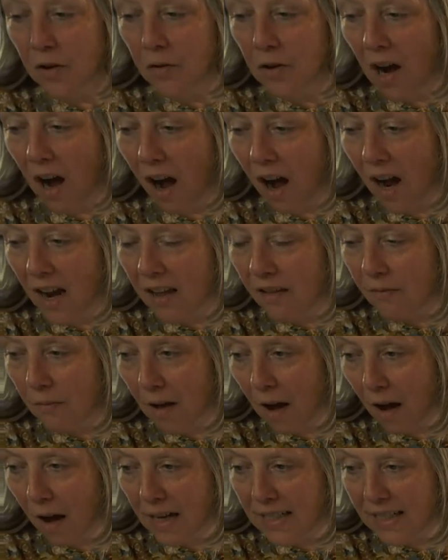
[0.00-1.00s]
So I,
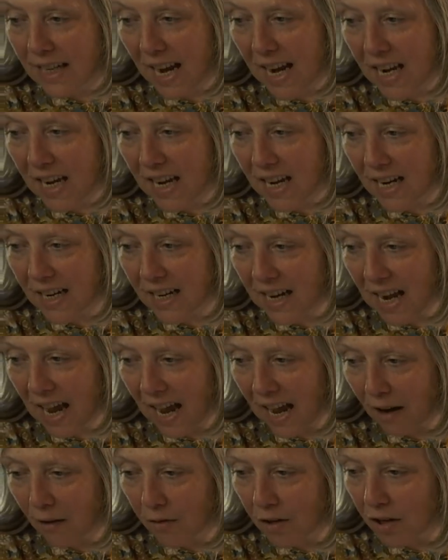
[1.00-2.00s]
I take it
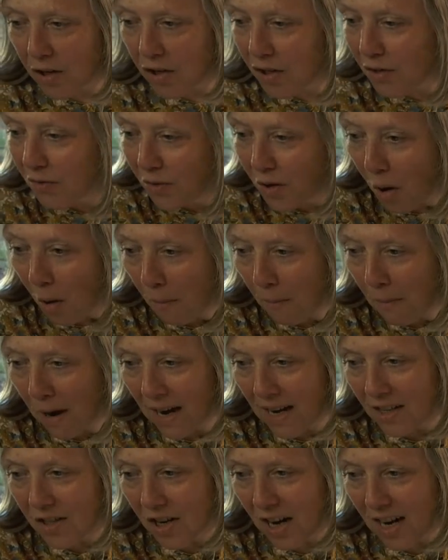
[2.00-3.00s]
now that you've got
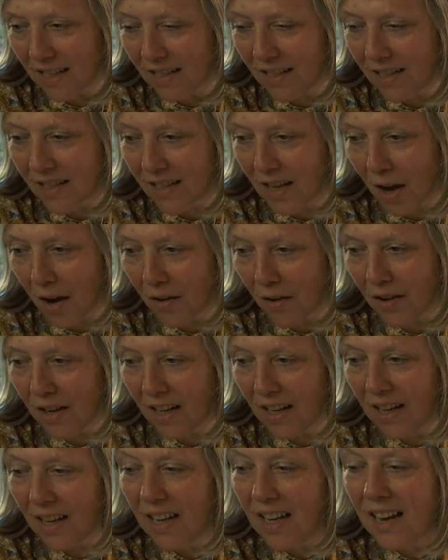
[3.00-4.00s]
my address. So
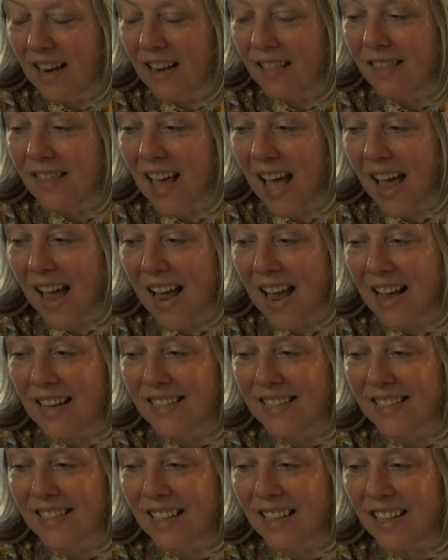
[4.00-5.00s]

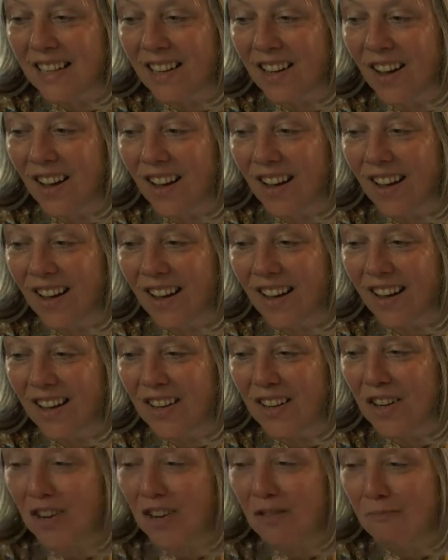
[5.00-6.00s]
there's
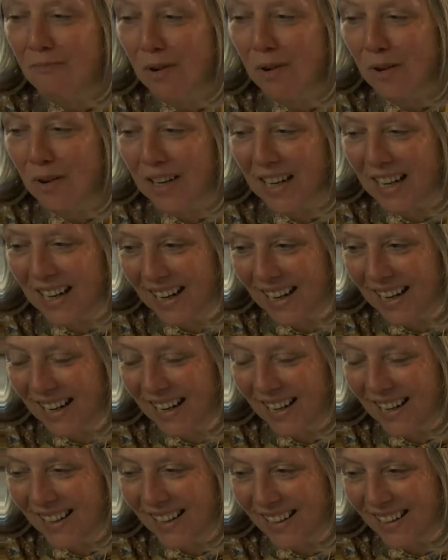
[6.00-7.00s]
Kerr. Good morning,
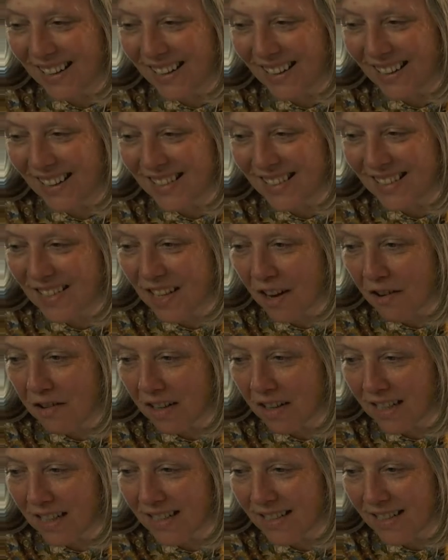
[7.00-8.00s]
Kerr. So
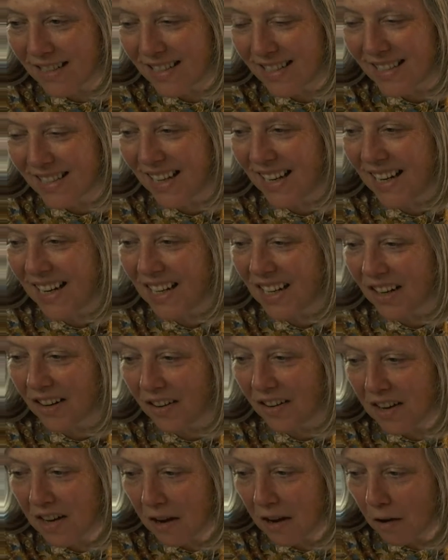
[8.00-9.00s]
nice to see
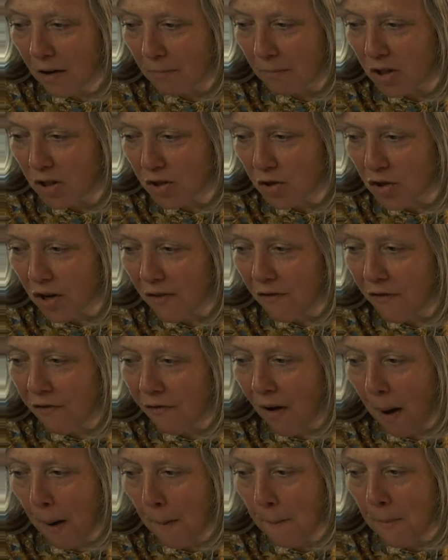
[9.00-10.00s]
you. I'm just trying
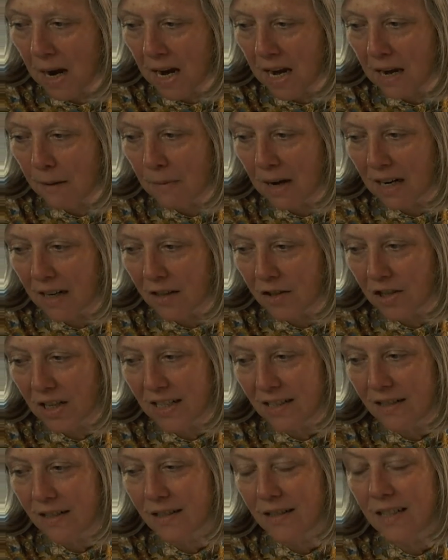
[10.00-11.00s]
to find my email
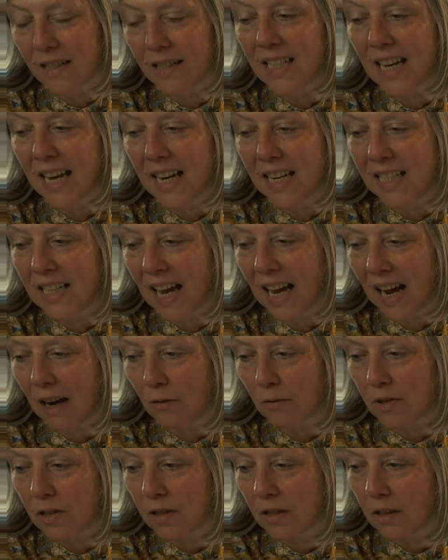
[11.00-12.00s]
address just to take it
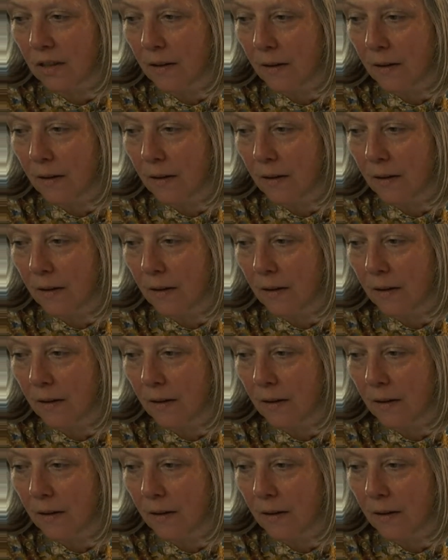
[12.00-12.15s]
out,